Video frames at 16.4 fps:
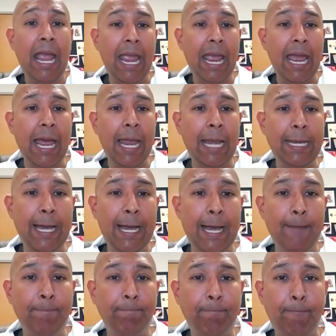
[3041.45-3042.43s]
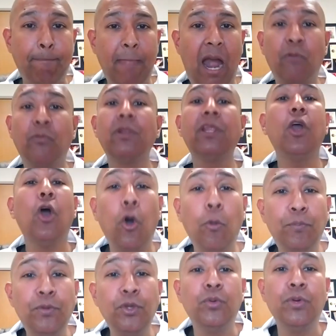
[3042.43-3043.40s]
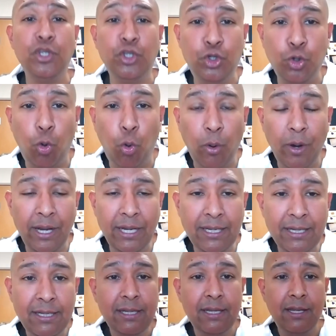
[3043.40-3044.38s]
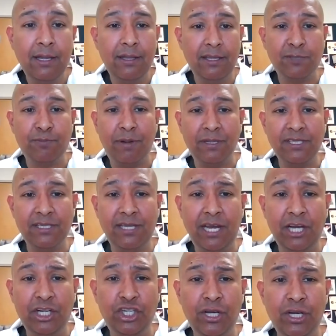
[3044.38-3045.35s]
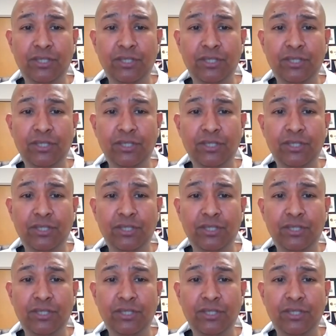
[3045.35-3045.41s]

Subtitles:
And I really hope you enjoyed this presentation.